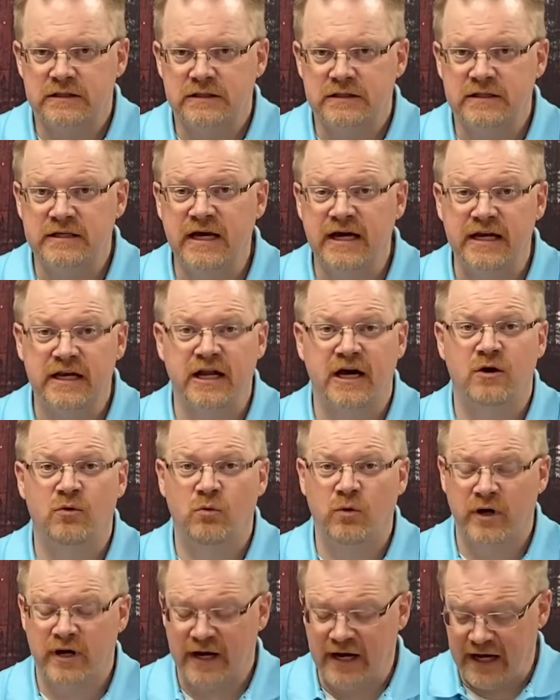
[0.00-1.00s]
Yet not
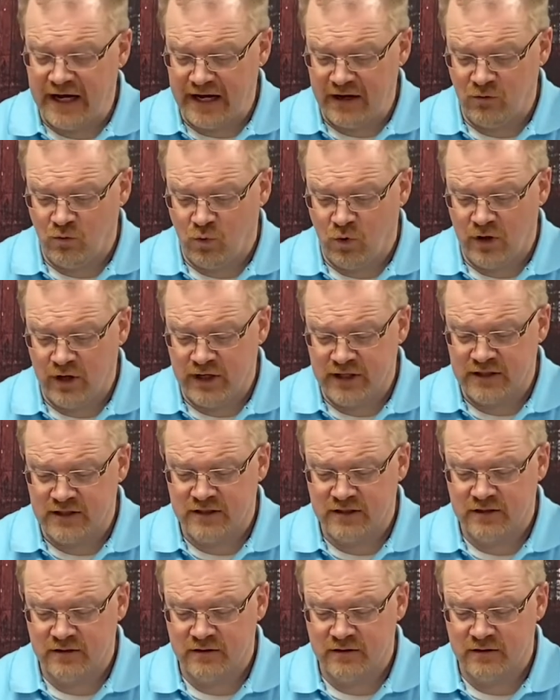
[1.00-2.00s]
what I want,
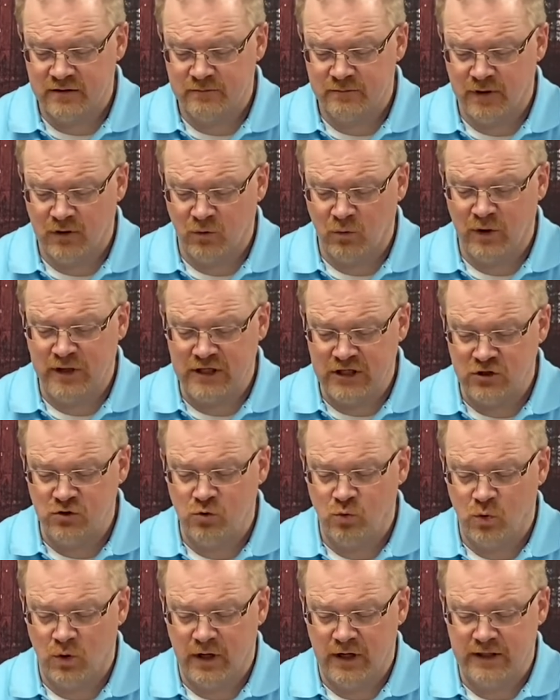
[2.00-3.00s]
but what you
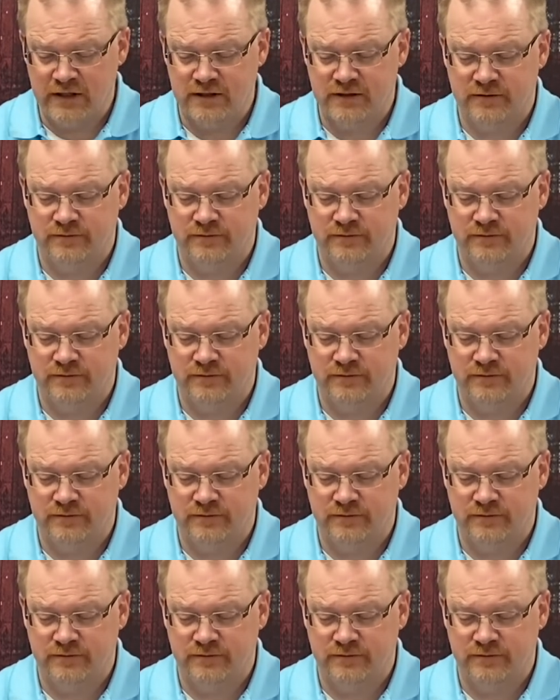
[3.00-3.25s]
want.